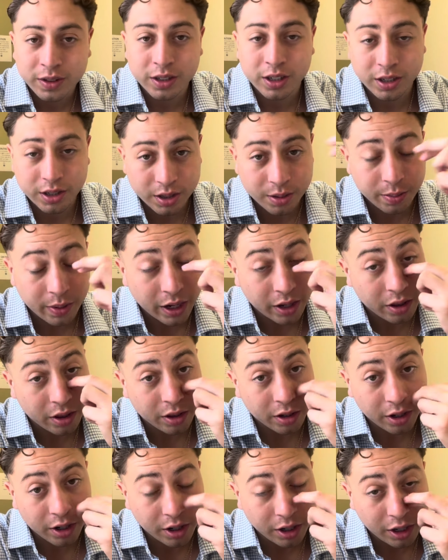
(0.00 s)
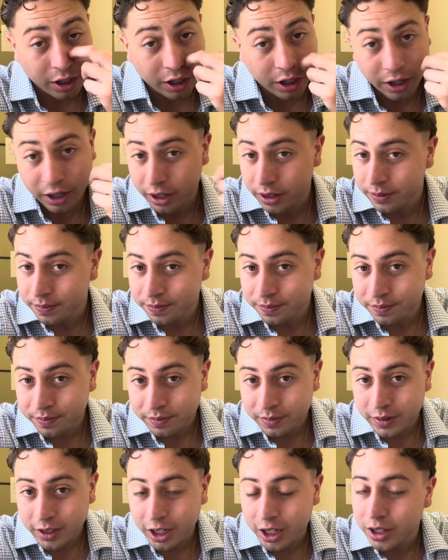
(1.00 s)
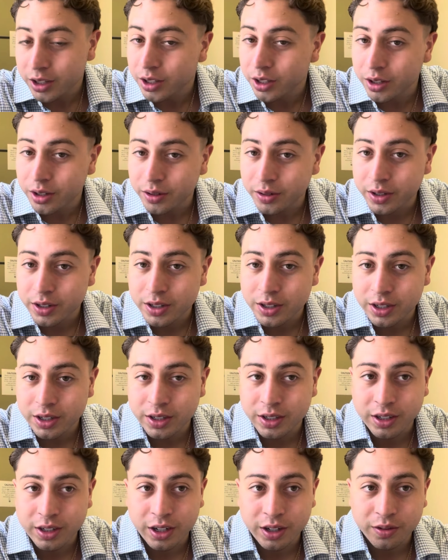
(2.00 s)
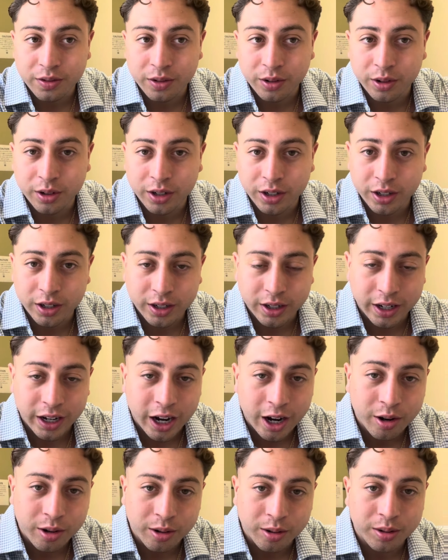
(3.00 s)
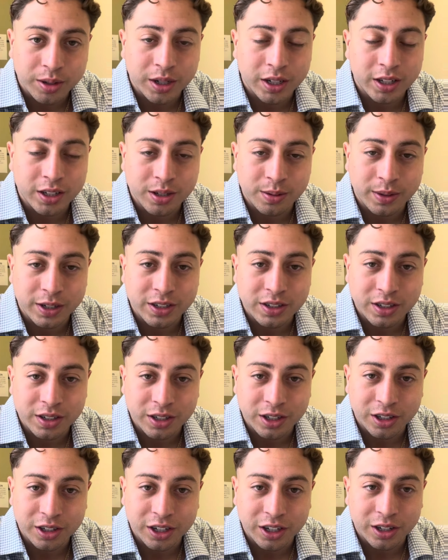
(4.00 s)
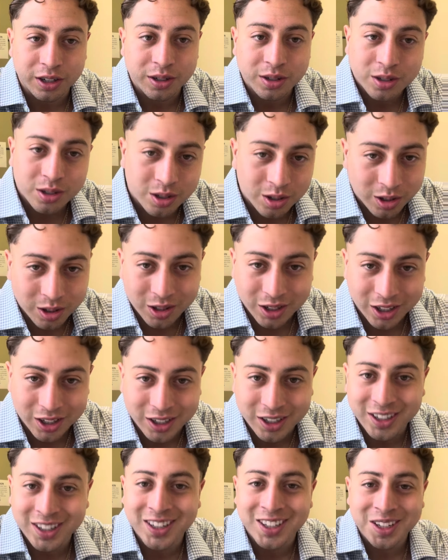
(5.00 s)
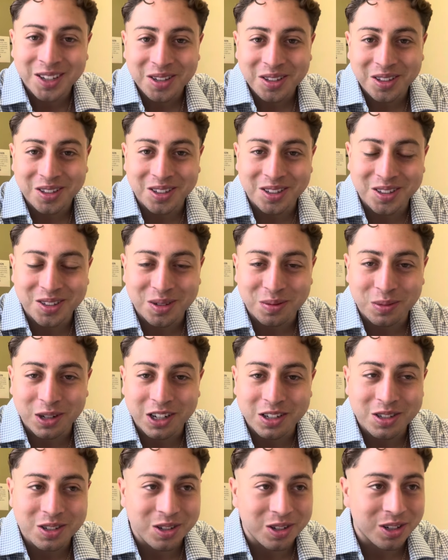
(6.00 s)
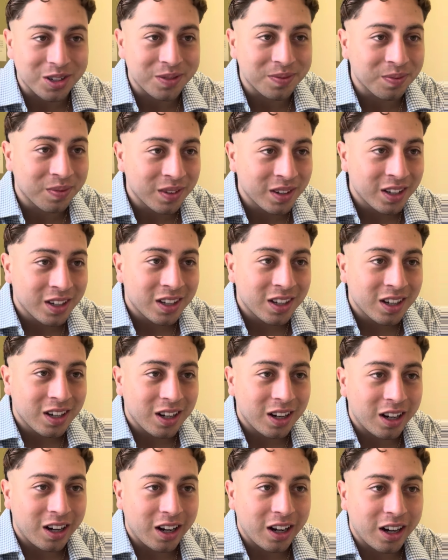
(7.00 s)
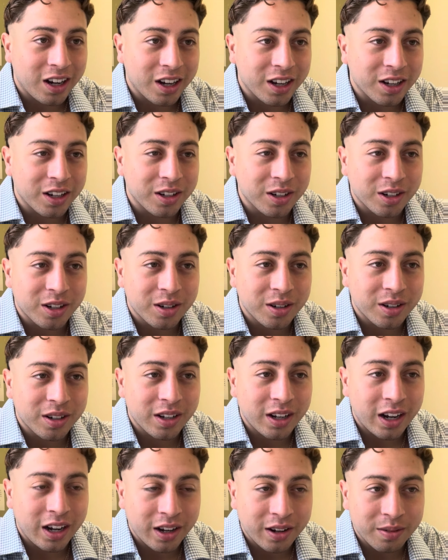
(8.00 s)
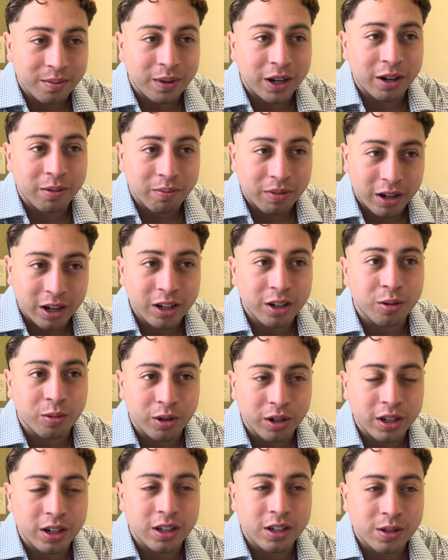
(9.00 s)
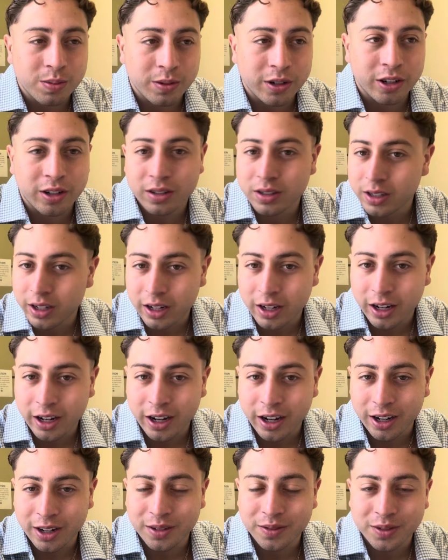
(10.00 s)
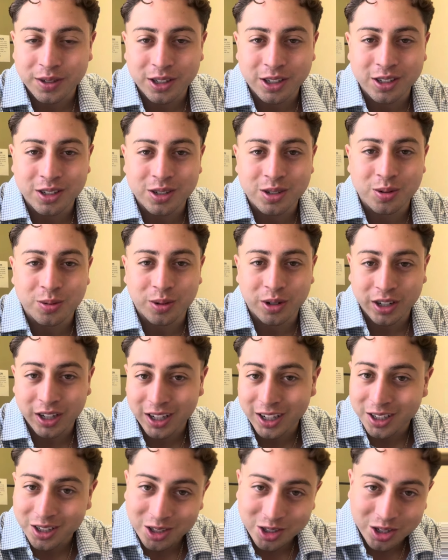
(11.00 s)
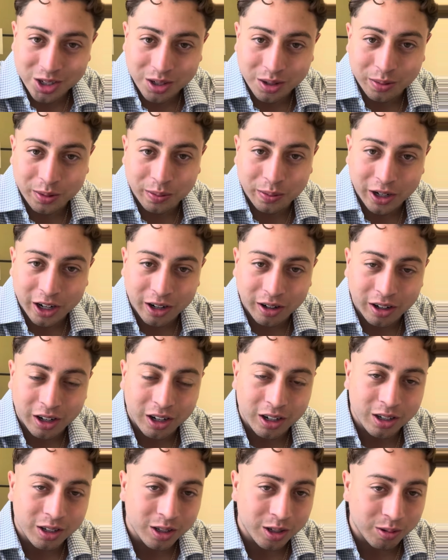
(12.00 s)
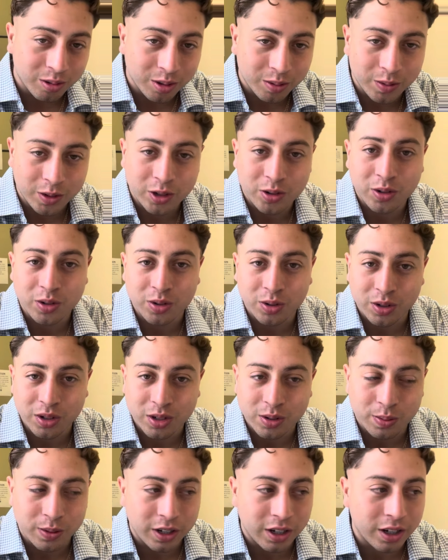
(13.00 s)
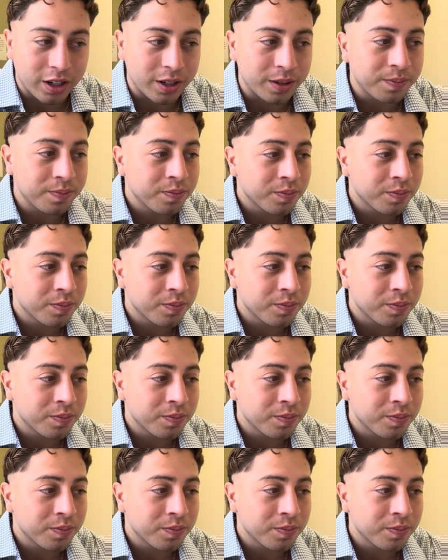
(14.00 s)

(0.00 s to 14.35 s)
This is my third year at the University of South Florida, now going into my senior year starting this semester. I have my prior work experience that I have is working at the JW Marriott, Clearwater Beach Resort and Spa,